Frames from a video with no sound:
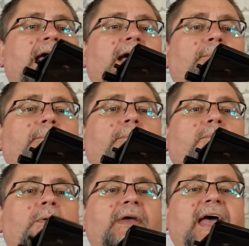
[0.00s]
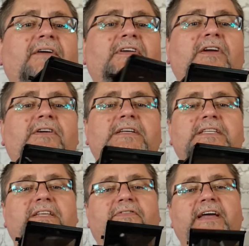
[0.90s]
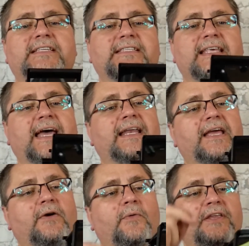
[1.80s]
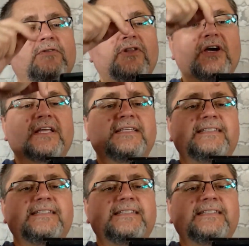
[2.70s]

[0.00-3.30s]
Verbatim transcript: Uh, what we have here is a device that, when you look